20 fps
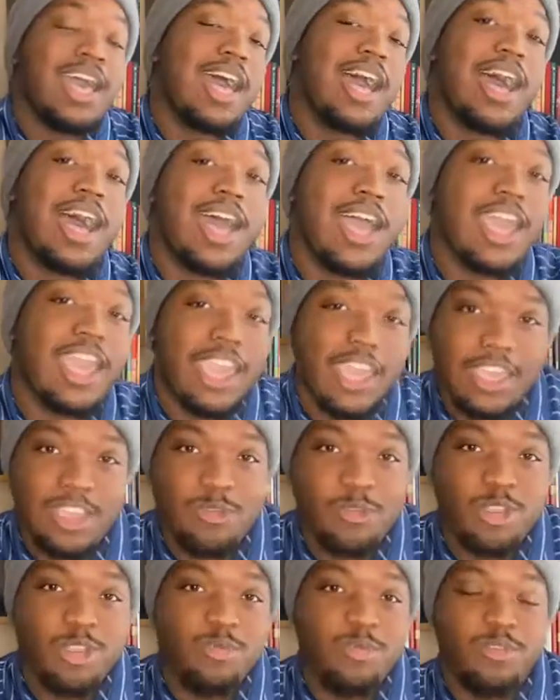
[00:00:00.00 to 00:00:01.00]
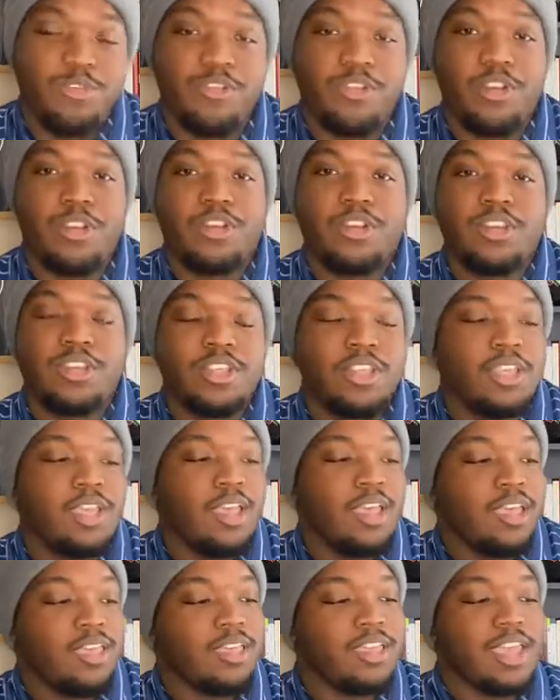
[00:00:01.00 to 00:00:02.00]
I would have preferred
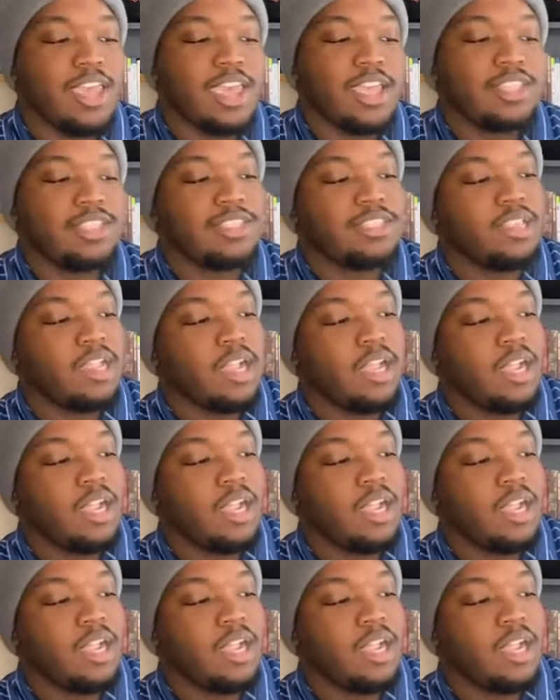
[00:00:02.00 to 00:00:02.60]
that